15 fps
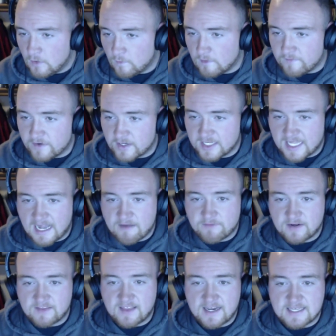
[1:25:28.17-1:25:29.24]
We're very
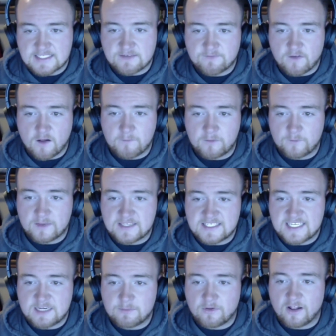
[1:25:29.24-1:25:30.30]
confident that his involvement with the
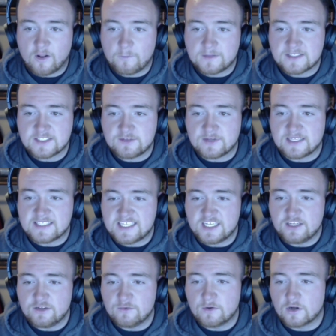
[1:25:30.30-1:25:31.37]
team will help us to
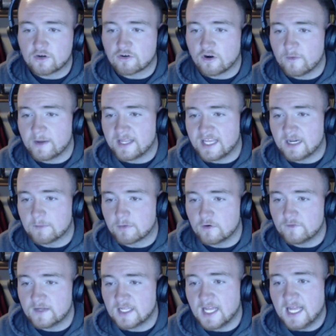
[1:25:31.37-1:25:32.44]
continue growing and
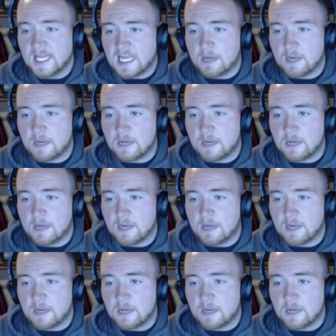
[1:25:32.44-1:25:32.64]
improving,